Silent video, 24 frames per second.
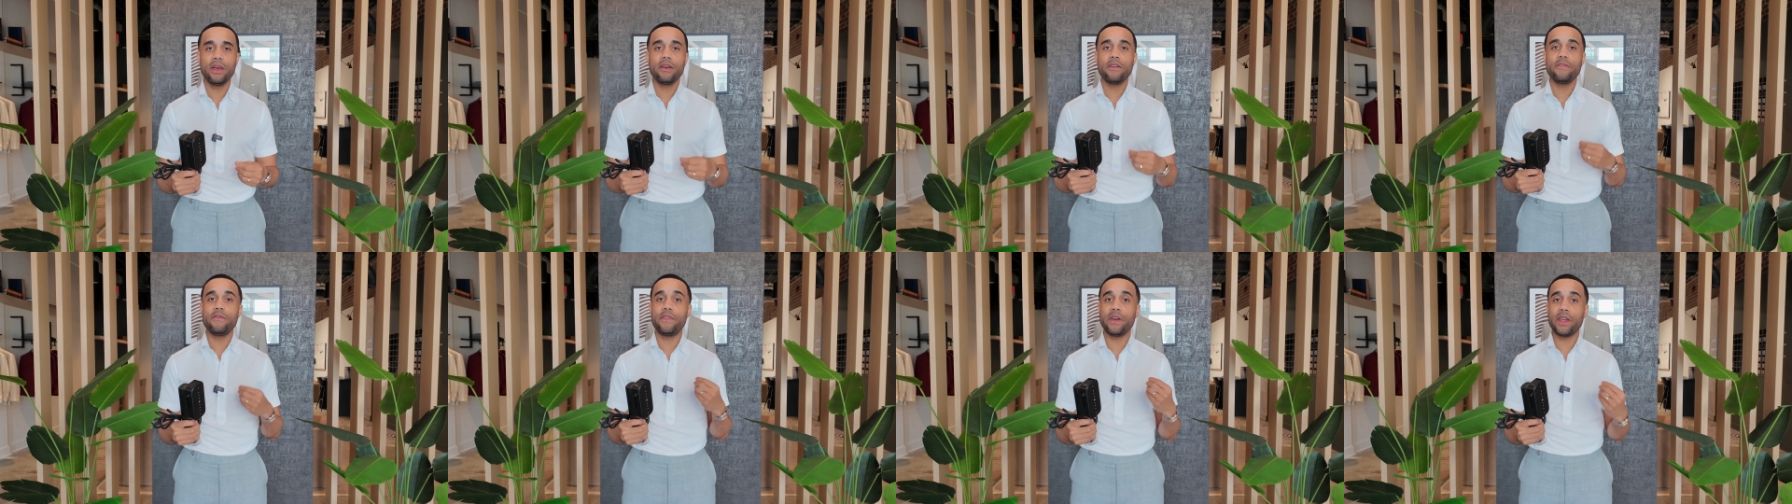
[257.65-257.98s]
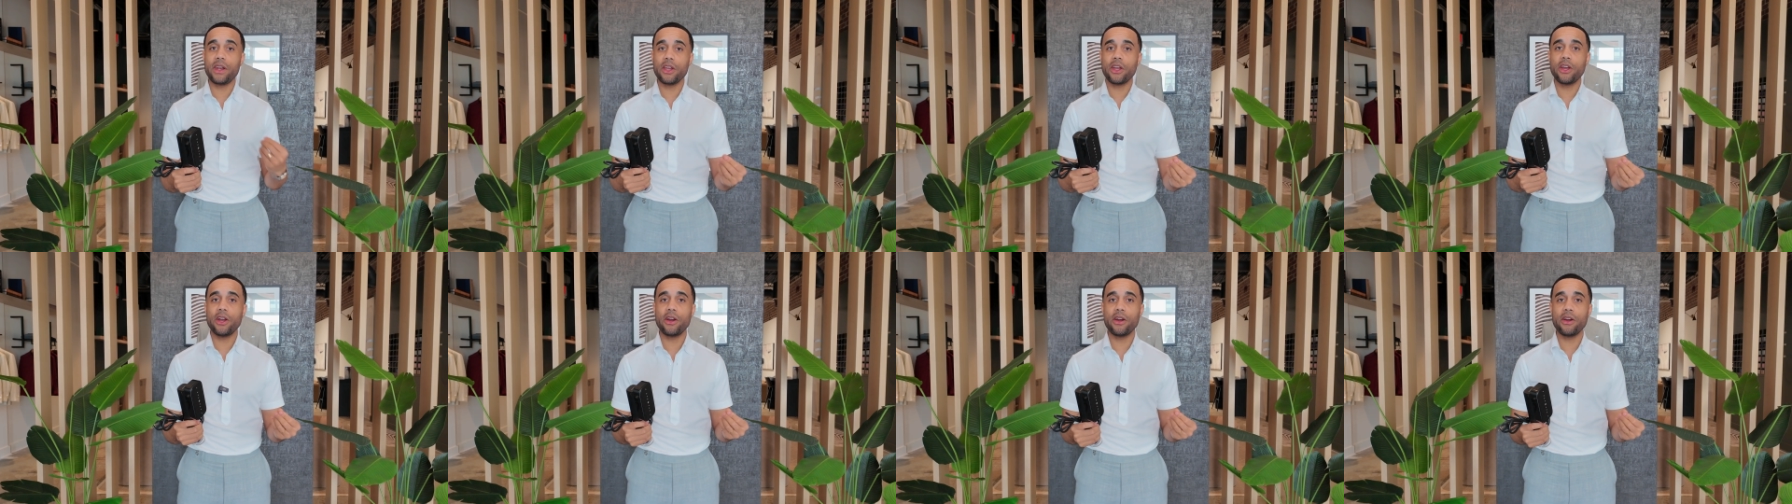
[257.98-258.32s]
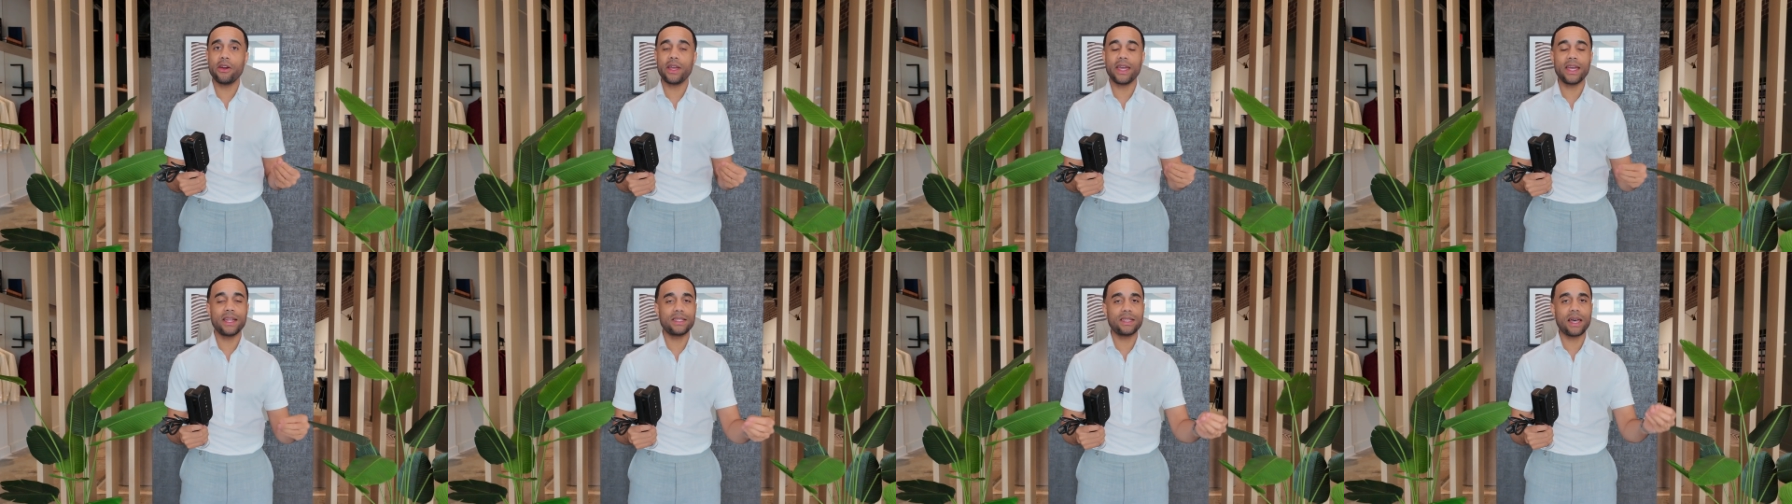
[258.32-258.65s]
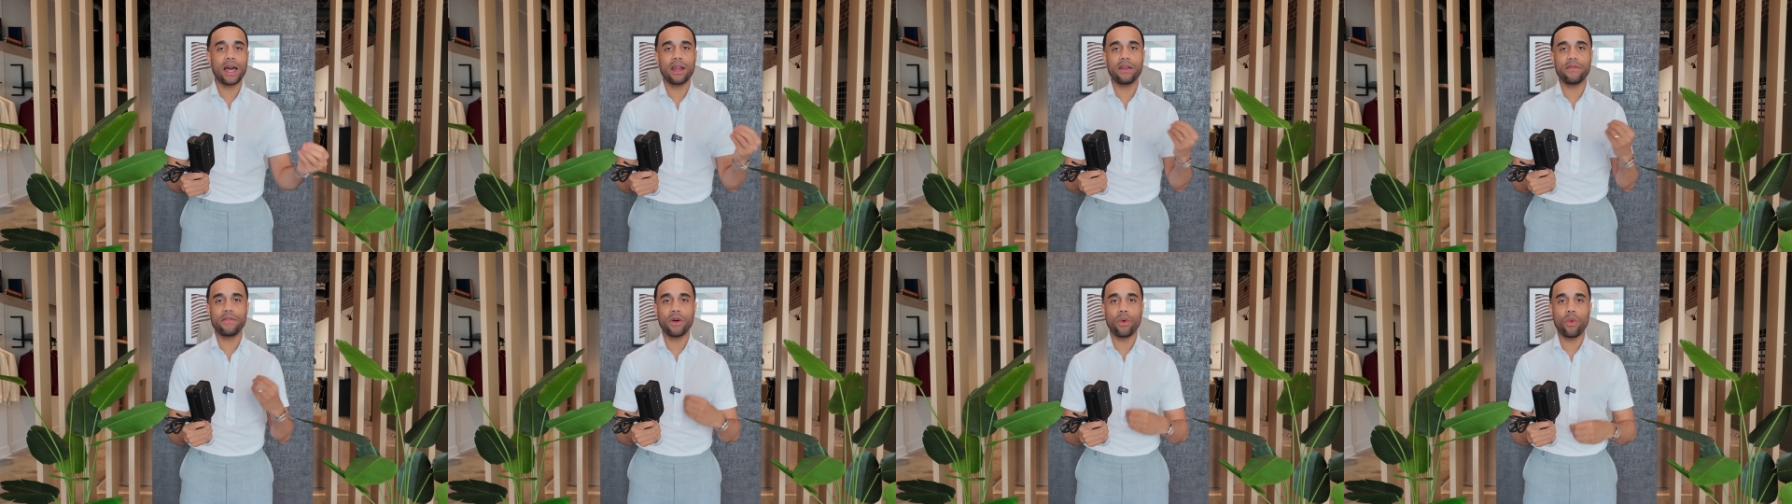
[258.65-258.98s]
vinegar
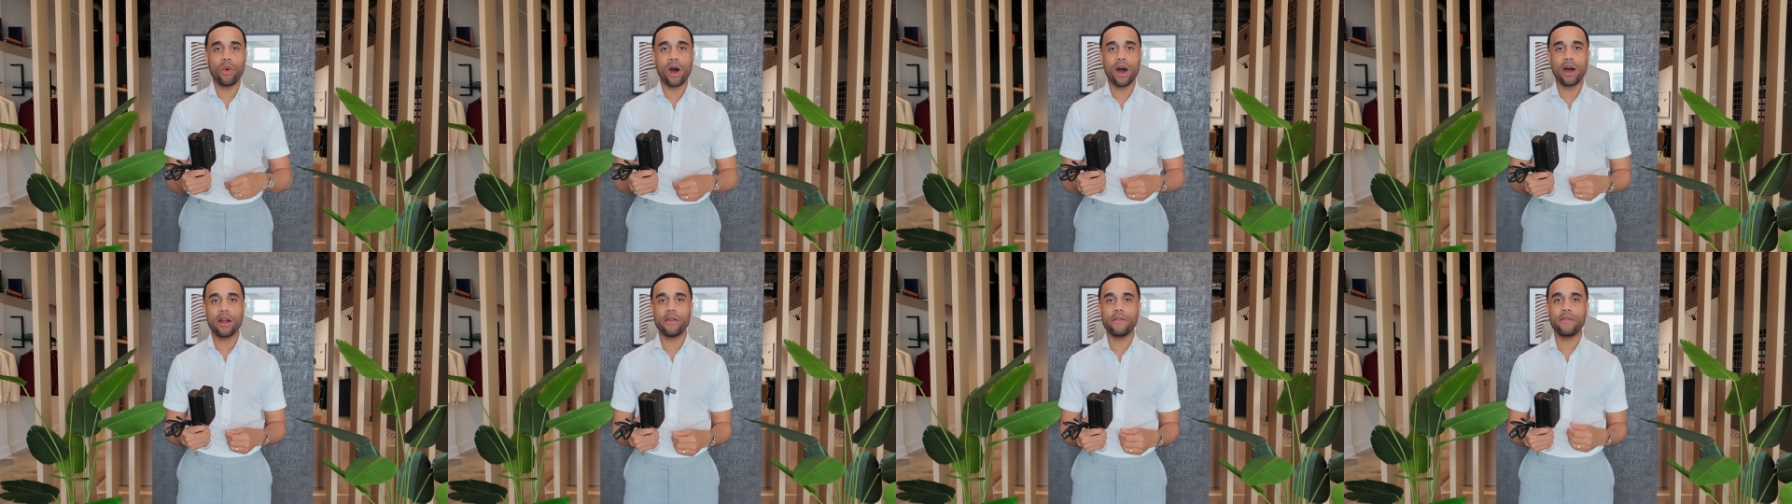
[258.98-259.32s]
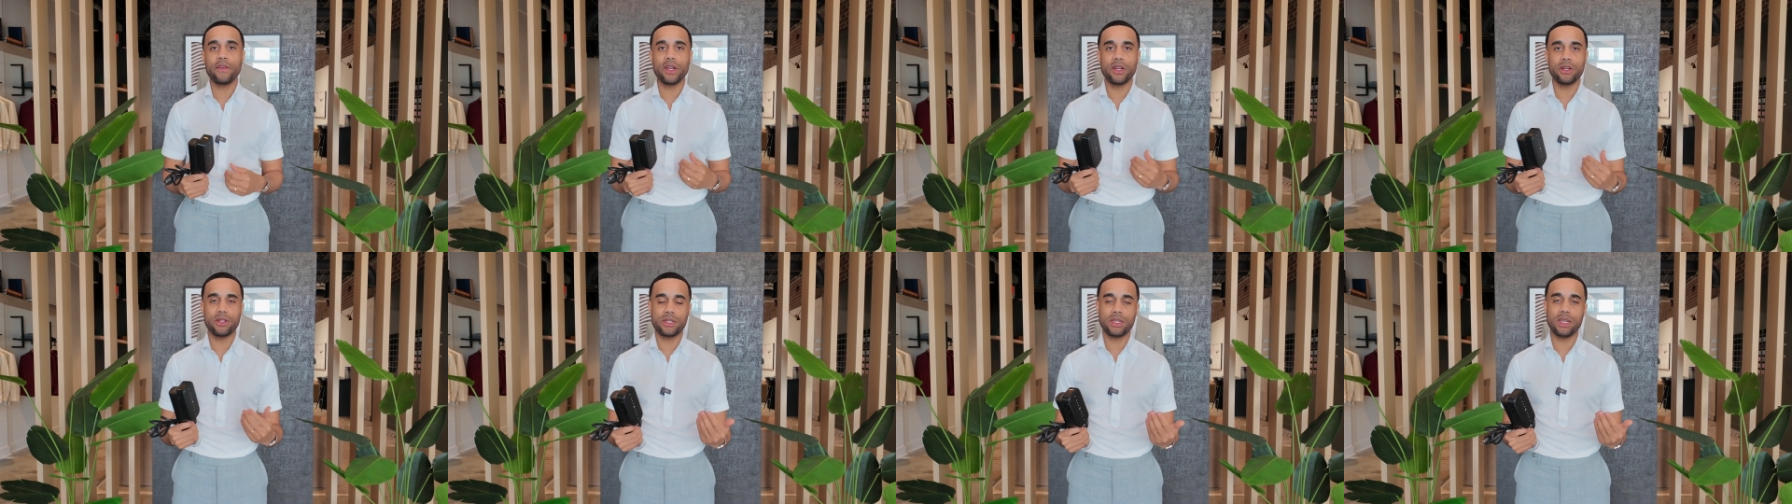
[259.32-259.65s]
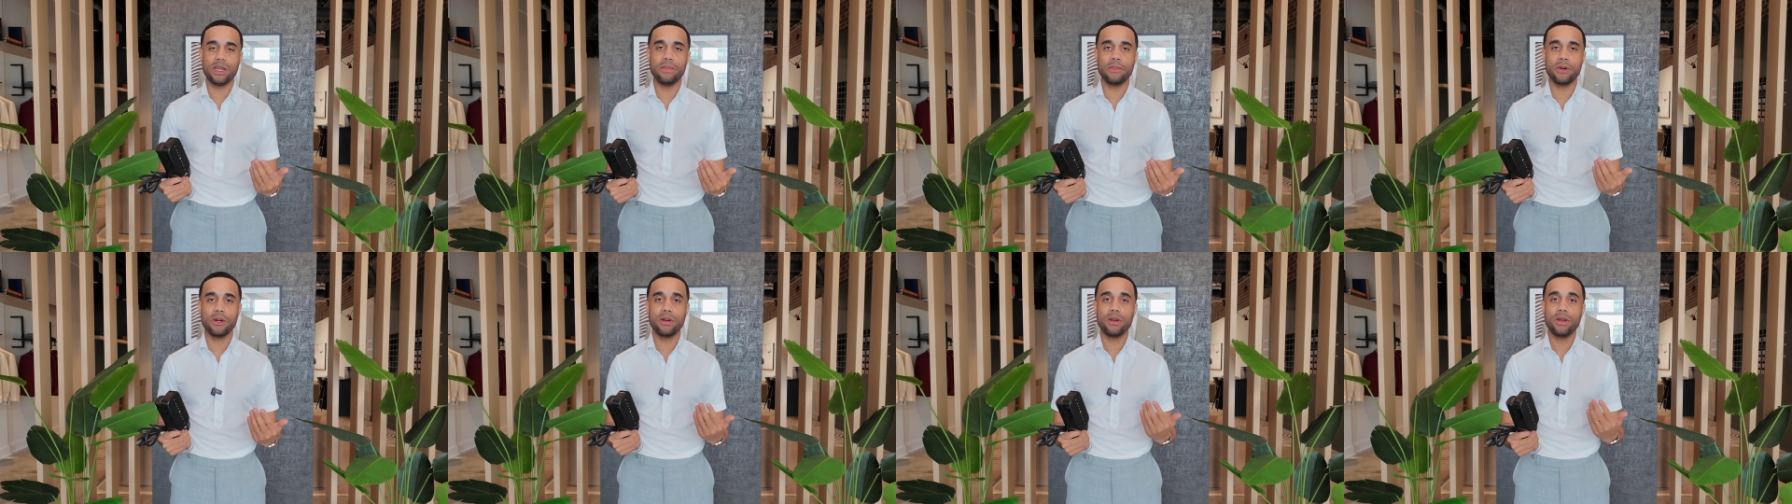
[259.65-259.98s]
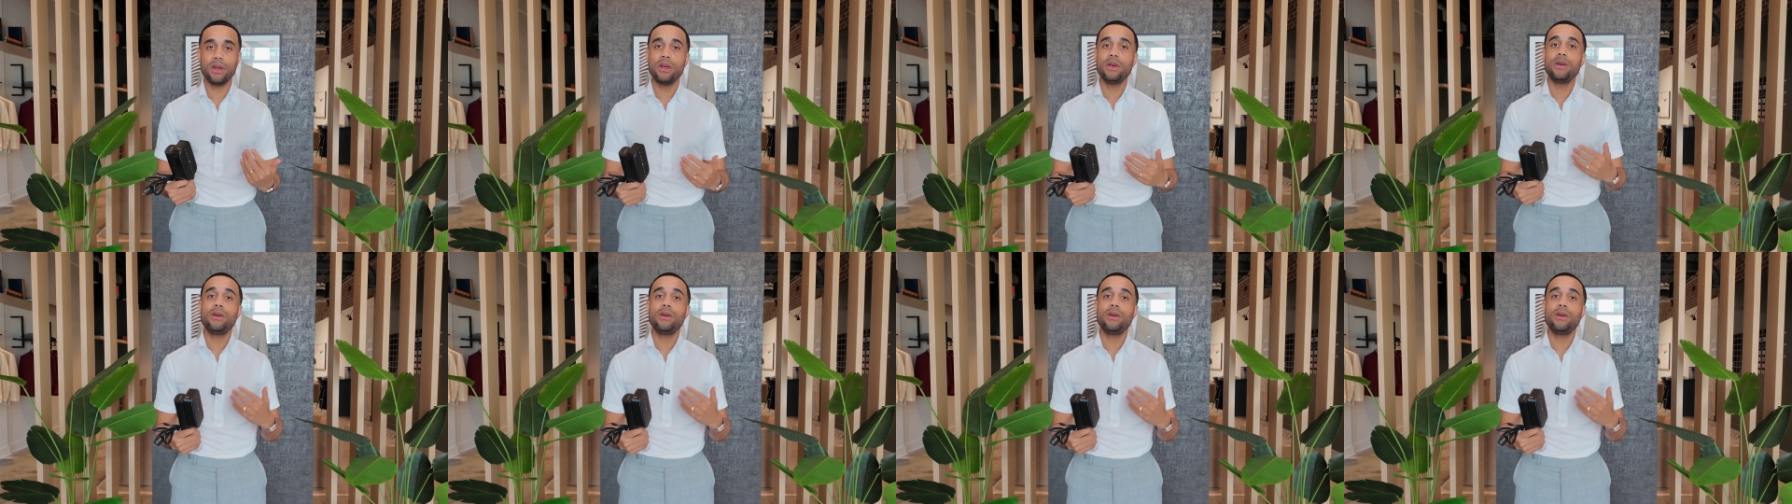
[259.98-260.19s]
inside of the water for your steamer.